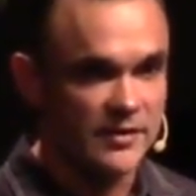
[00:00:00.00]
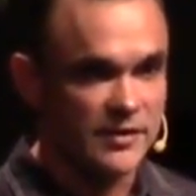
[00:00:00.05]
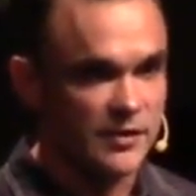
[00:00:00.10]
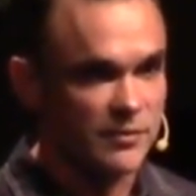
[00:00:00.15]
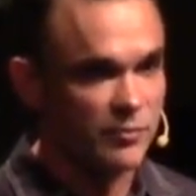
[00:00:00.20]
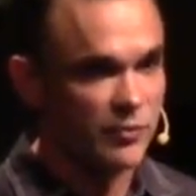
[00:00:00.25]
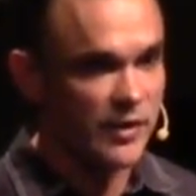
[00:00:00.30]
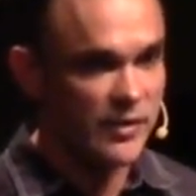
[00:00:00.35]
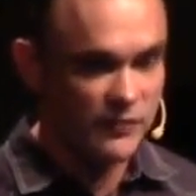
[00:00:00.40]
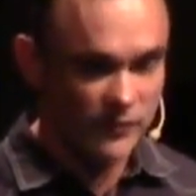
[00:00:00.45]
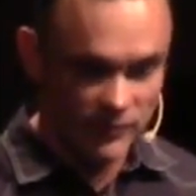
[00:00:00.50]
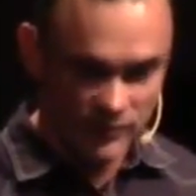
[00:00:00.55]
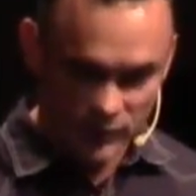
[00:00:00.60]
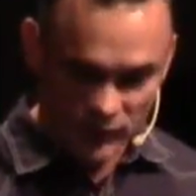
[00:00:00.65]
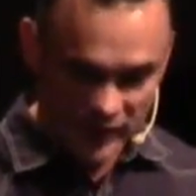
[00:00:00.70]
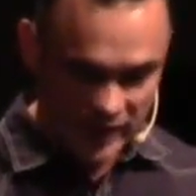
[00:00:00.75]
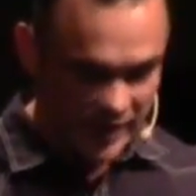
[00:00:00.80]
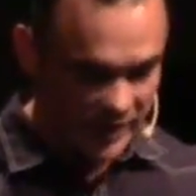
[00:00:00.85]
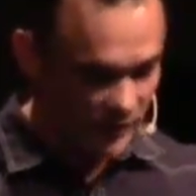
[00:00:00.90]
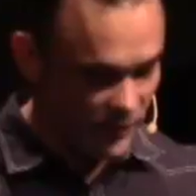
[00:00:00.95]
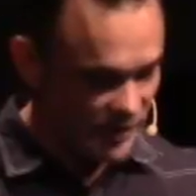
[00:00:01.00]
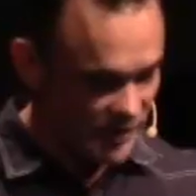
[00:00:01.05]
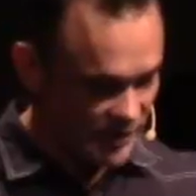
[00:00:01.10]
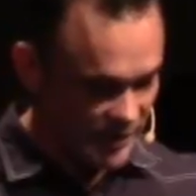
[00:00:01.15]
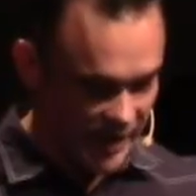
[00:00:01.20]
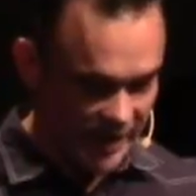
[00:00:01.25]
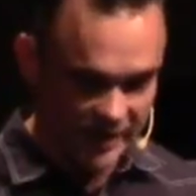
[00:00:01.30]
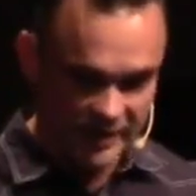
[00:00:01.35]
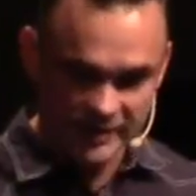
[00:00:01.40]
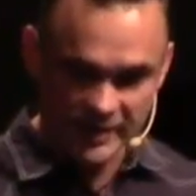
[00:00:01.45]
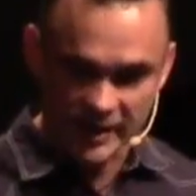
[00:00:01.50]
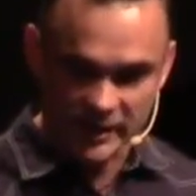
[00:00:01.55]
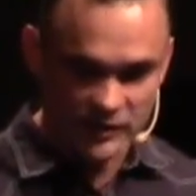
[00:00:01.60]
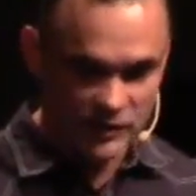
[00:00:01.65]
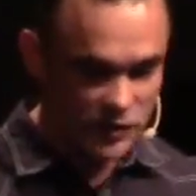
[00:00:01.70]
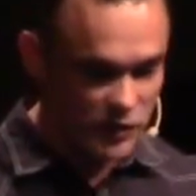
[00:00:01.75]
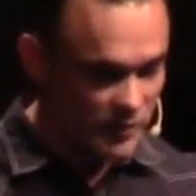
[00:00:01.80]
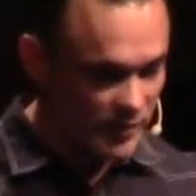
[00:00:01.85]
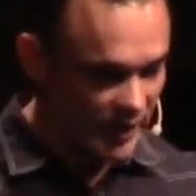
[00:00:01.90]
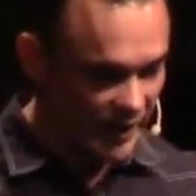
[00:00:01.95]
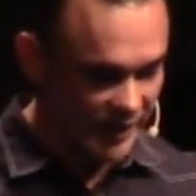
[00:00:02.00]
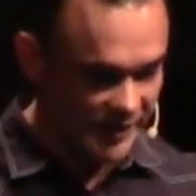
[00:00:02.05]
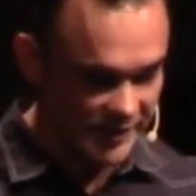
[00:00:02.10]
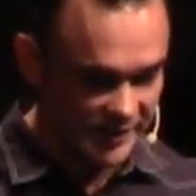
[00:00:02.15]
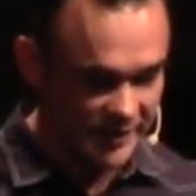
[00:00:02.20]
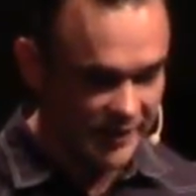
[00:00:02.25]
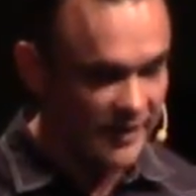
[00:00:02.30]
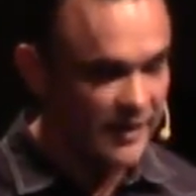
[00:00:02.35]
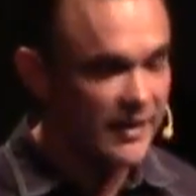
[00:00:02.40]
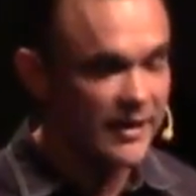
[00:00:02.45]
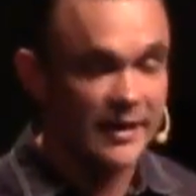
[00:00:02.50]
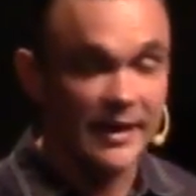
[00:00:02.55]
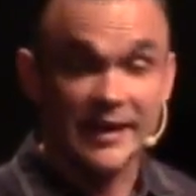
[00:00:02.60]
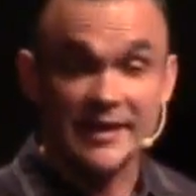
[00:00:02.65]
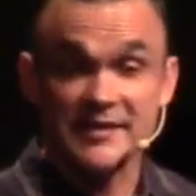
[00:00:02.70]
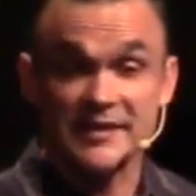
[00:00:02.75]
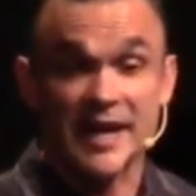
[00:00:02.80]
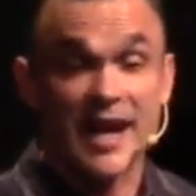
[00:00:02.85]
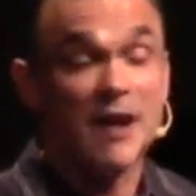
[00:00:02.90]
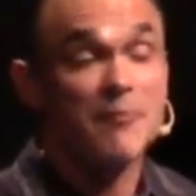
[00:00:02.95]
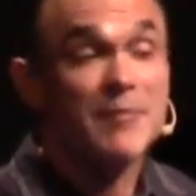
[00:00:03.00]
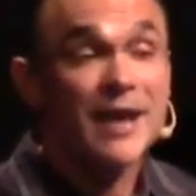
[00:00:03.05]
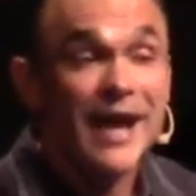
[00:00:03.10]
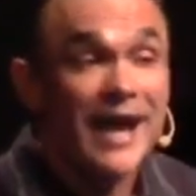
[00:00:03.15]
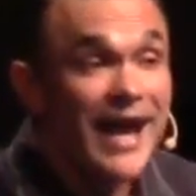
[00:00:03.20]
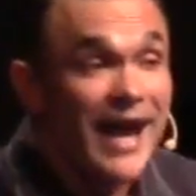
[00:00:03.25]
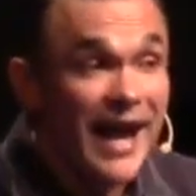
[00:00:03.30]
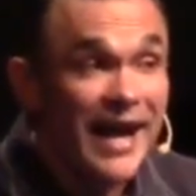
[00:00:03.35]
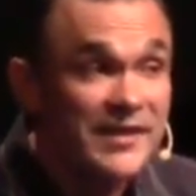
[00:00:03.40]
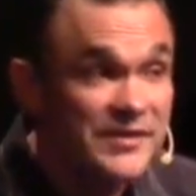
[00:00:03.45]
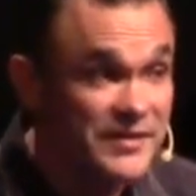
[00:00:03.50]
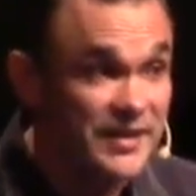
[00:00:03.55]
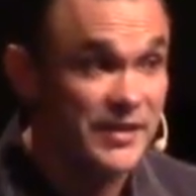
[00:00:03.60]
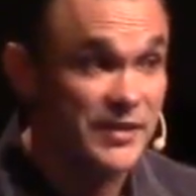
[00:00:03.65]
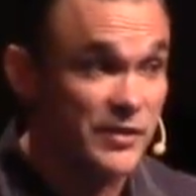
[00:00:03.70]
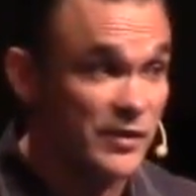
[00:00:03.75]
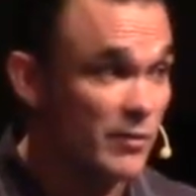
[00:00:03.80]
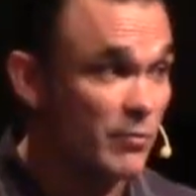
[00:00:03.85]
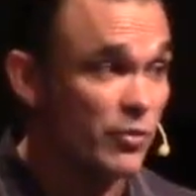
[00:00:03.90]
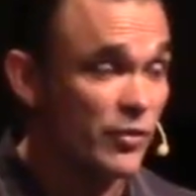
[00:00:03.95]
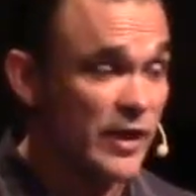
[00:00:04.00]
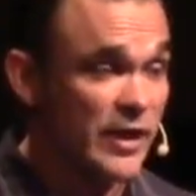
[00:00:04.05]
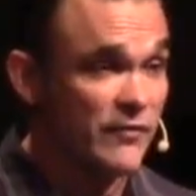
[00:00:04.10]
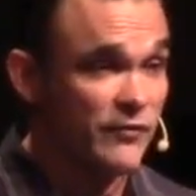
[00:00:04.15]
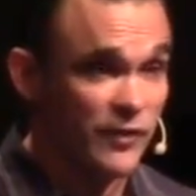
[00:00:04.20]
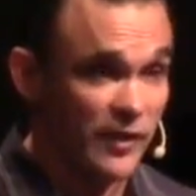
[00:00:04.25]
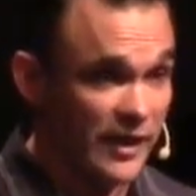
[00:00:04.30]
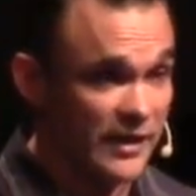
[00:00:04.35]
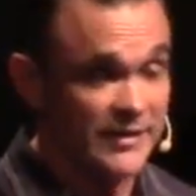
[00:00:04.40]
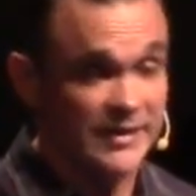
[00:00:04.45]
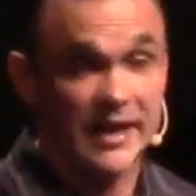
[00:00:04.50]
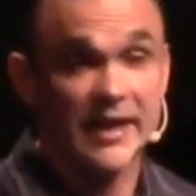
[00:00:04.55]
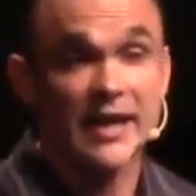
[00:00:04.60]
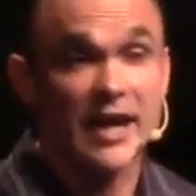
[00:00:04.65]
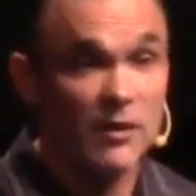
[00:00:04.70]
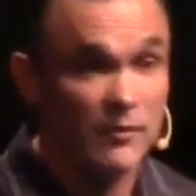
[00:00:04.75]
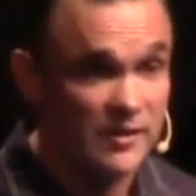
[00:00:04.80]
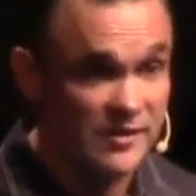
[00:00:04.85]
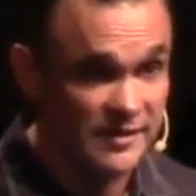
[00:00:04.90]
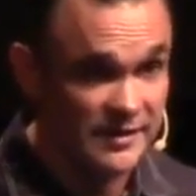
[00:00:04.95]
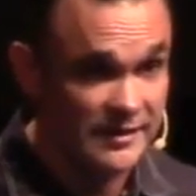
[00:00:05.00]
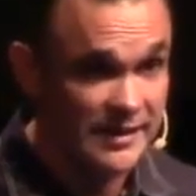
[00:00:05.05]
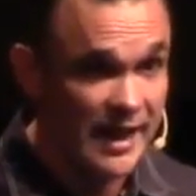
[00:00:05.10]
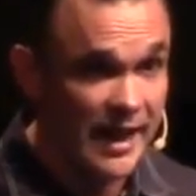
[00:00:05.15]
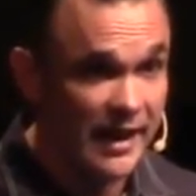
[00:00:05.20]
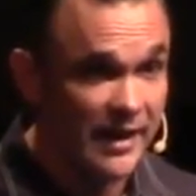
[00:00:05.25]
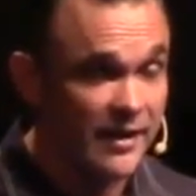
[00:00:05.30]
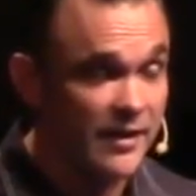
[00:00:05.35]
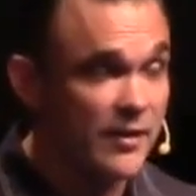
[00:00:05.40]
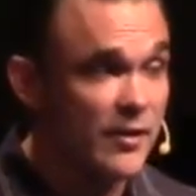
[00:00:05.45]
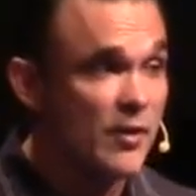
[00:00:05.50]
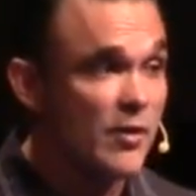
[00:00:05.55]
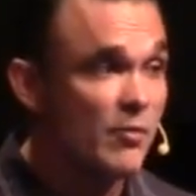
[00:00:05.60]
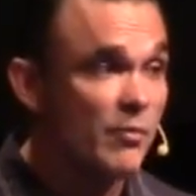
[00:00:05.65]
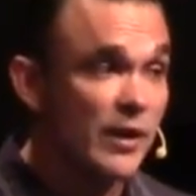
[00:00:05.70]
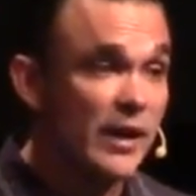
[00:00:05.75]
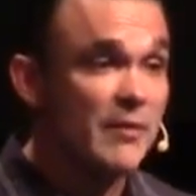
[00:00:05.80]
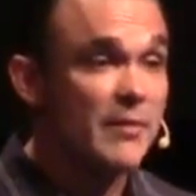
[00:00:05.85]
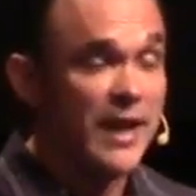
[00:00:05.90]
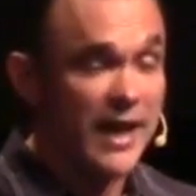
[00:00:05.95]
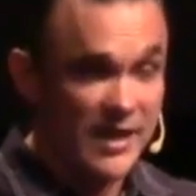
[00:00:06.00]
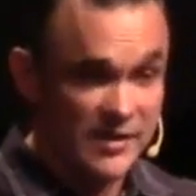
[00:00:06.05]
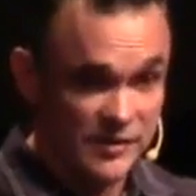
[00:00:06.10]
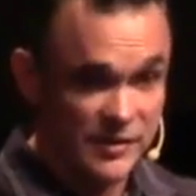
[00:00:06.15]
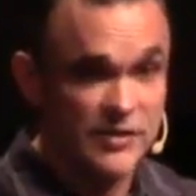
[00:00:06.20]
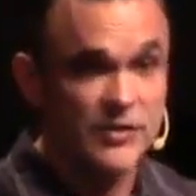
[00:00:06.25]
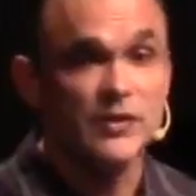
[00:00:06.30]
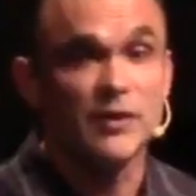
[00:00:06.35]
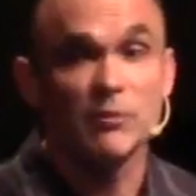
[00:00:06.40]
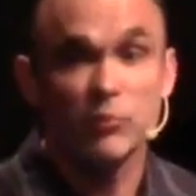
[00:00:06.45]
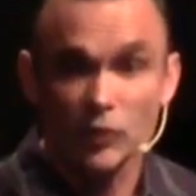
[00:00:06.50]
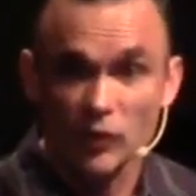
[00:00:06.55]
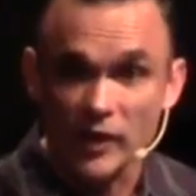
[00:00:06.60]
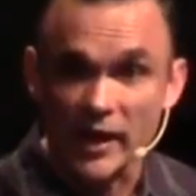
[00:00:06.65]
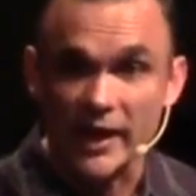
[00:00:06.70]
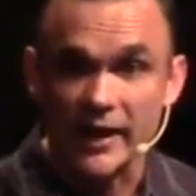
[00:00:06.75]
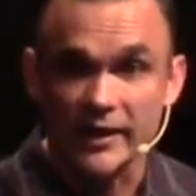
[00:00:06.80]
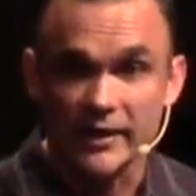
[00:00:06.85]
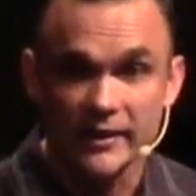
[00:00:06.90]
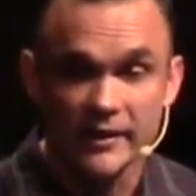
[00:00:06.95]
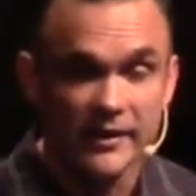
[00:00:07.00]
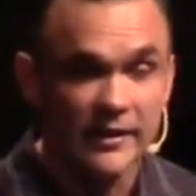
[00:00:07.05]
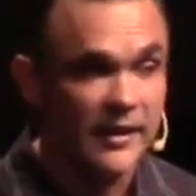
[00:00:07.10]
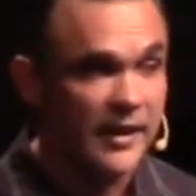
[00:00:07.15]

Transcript: Just pray, and we'll just take 2 minutes. Like I said, I'm not asking you to pray for like 10 hours a day, but I'm asking you to pray